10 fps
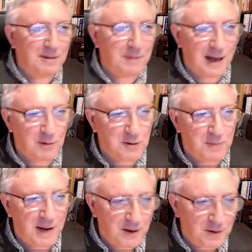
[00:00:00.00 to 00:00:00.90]
but that was
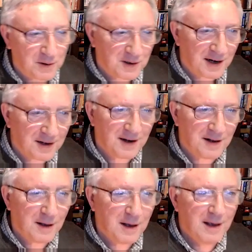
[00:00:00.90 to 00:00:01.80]
many years later. And